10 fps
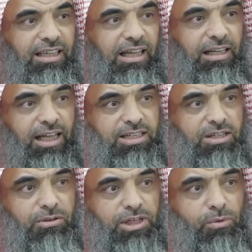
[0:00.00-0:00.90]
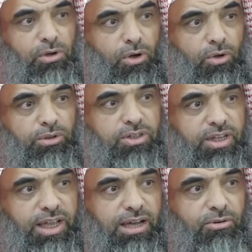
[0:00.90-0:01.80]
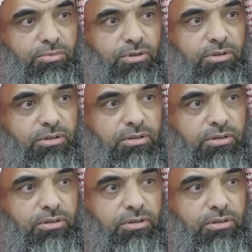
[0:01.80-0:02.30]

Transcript: Allah Azza wa will hold us accountable